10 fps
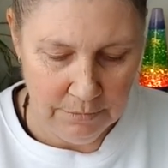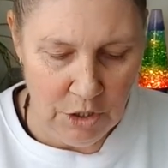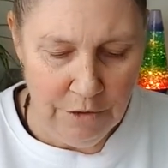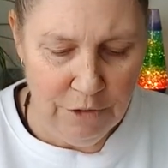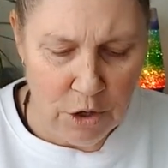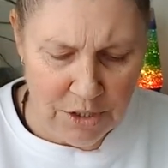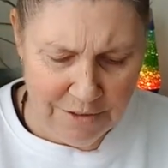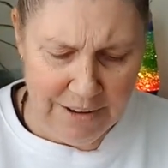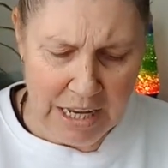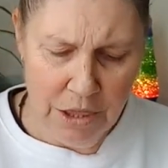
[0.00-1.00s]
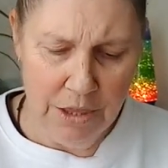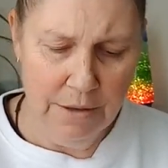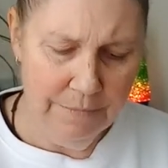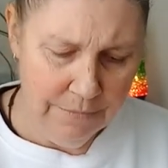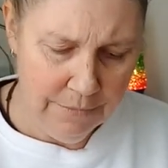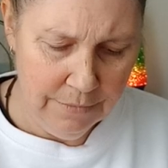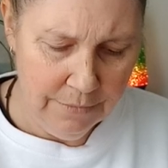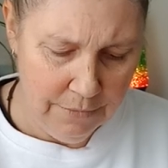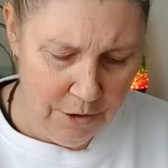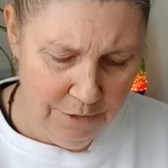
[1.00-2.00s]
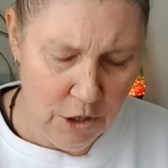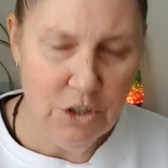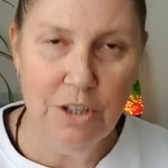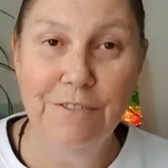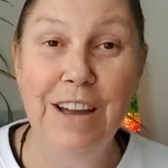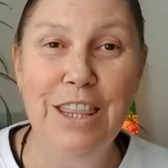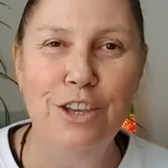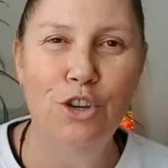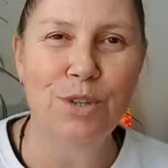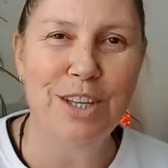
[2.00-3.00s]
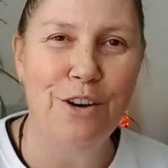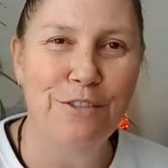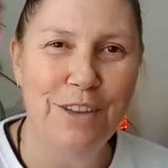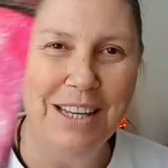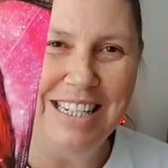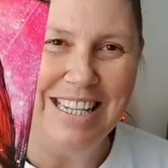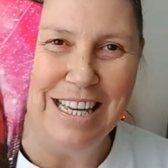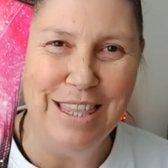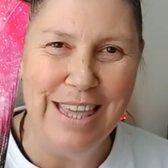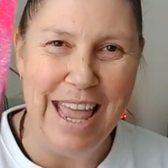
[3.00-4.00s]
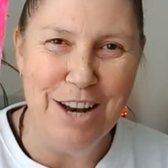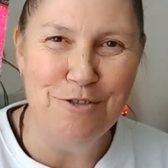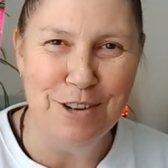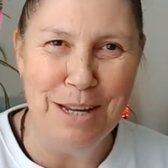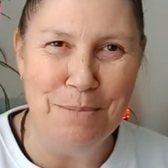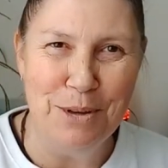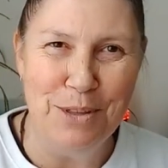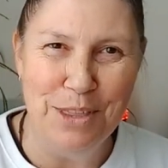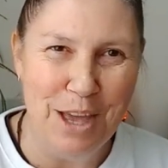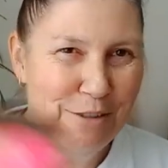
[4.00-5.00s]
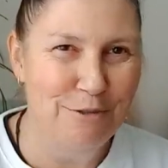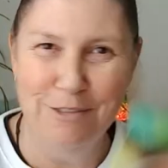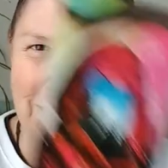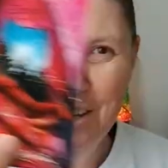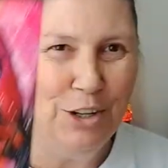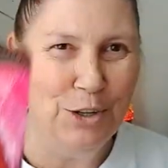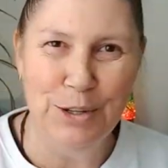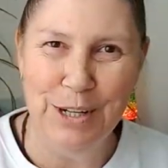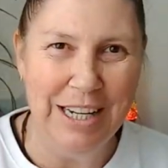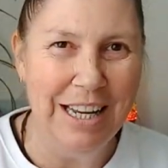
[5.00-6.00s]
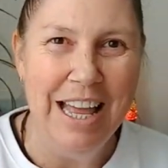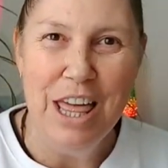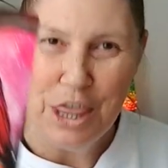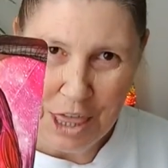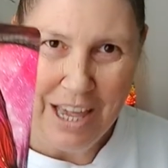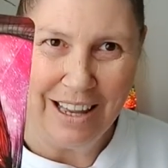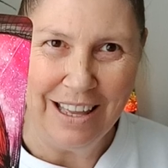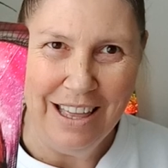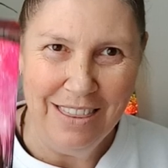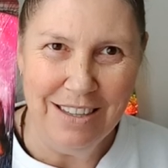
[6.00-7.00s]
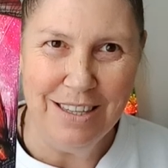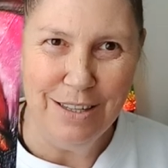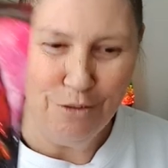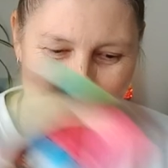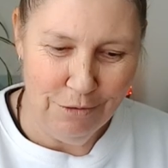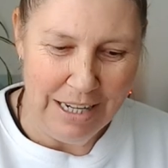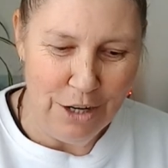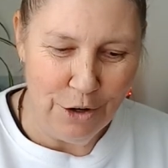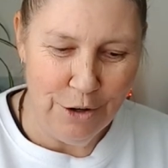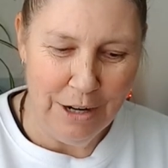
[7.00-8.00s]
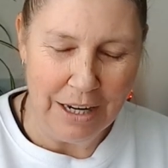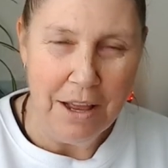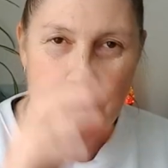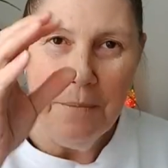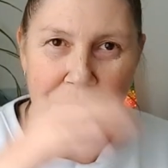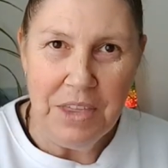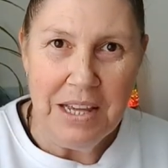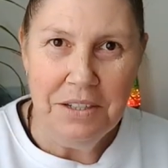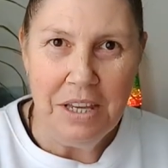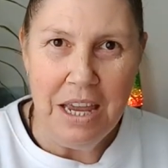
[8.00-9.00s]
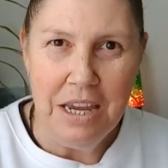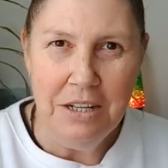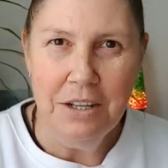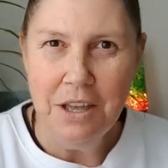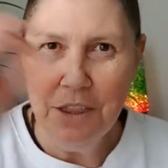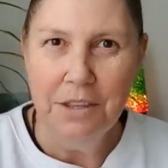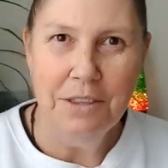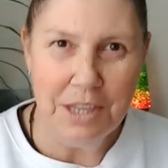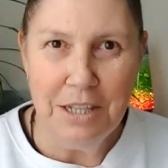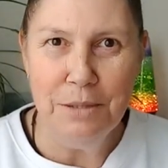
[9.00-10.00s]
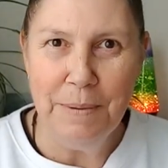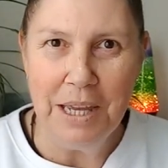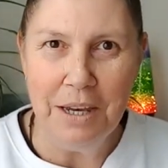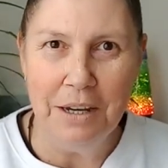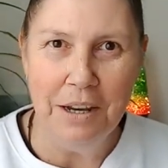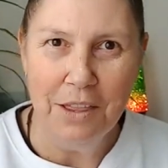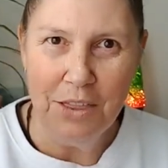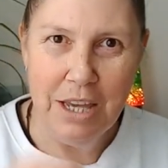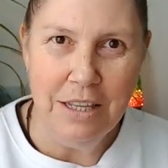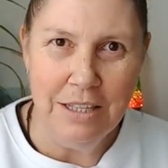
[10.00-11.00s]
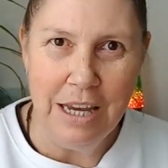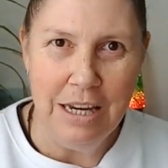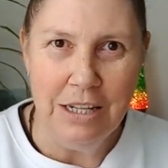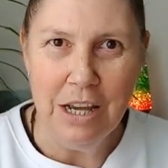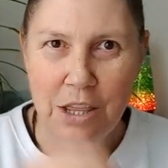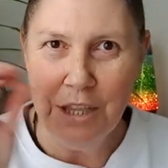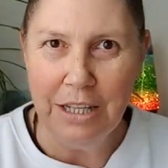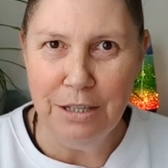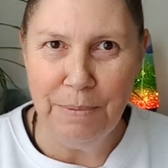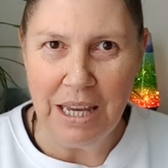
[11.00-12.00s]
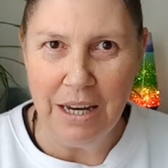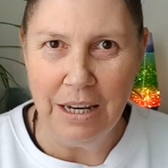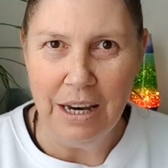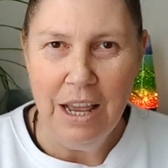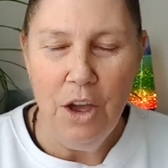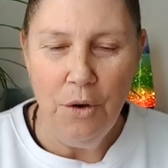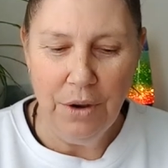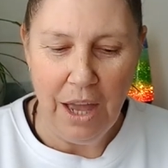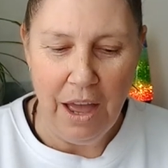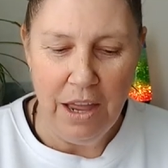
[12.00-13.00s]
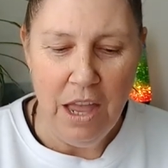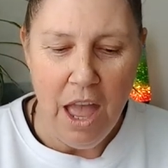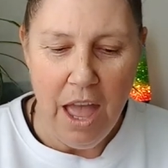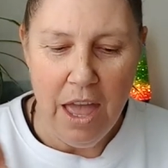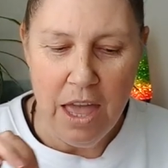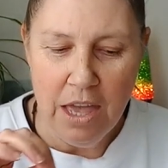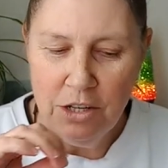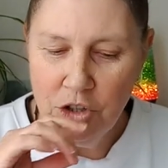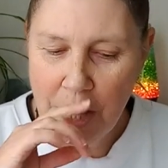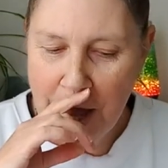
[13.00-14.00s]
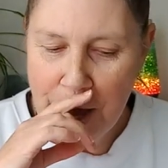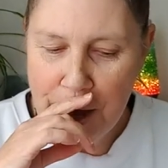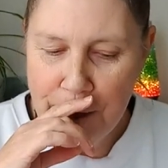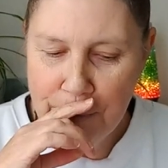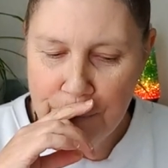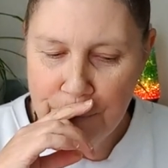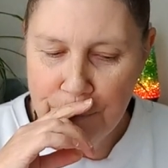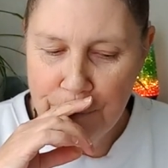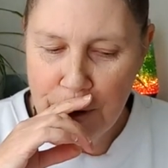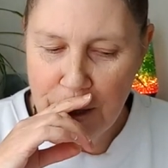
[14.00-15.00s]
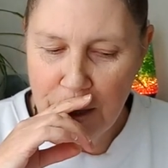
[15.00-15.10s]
You've lost faith. You've lost faith in yourself. Death and rebirth are reoccurring thing. This is a reoccurring. Things end, things begin. Things end, things begin. Okay, and um,